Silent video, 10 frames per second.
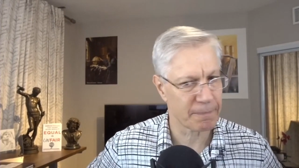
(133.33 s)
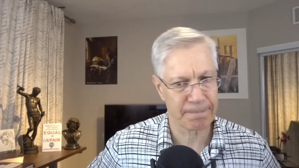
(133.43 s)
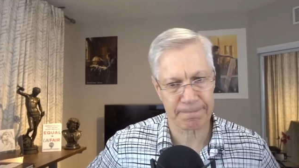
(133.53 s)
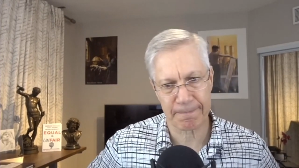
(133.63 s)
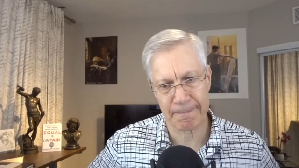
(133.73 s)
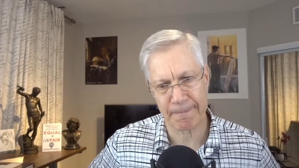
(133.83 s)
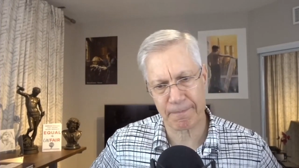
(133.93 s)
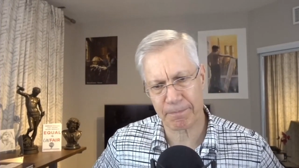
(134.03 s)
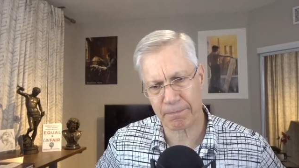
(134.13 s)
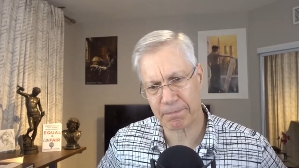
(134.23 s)

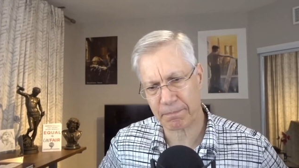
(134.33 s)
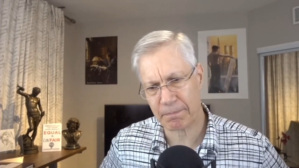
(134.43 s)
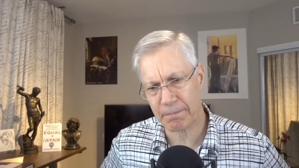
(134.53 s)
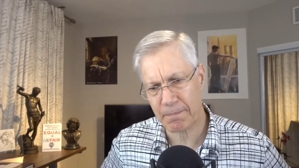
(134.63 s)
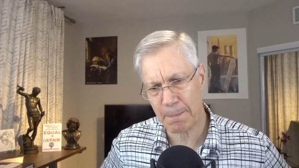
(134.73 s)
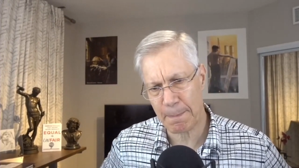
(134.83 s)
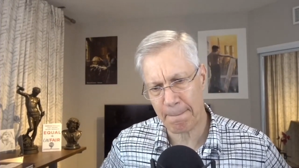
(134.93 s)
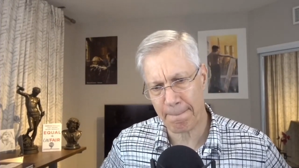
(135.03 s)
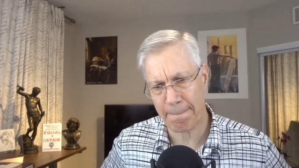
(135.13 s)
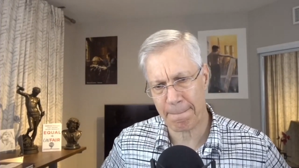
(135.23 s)

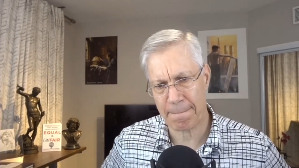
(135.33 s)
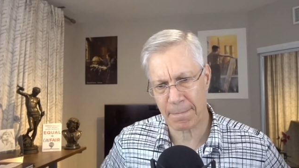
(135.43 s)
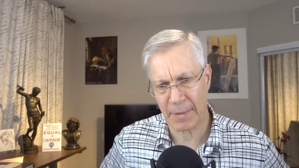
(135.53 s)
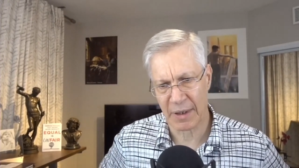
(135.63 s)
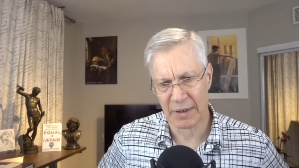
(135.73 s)
(no one is talking)